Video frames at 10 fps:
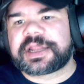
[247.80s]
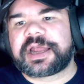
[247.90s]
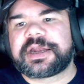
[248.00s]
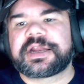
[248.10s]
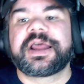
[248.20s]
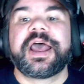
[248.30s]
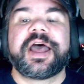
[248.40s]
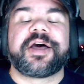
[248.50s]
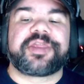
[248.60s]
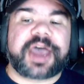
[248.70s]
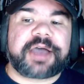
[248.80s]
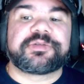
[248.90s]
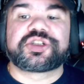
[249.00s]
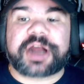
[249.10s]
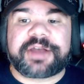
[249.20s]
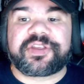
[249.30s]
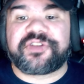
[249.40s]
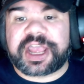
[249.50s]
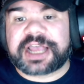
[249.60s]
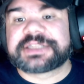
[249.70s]
London. That would drive the
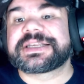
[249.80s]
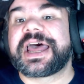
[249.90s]
fans